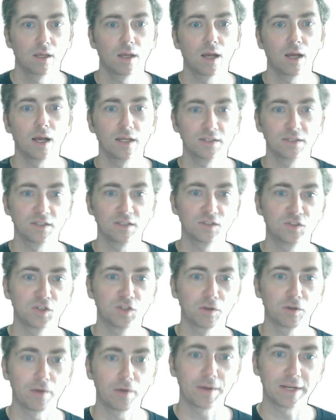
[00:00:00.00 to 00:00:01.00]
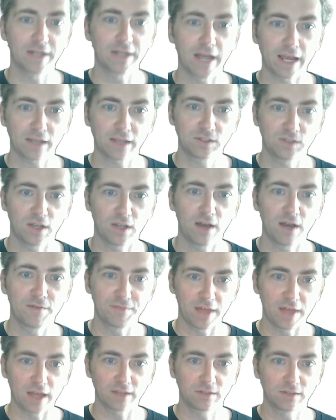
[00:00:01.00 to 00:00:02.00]
the 0 index of
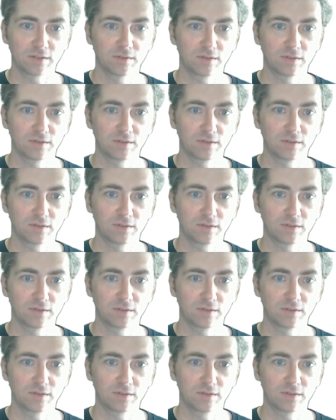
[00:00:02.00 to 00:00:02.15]
that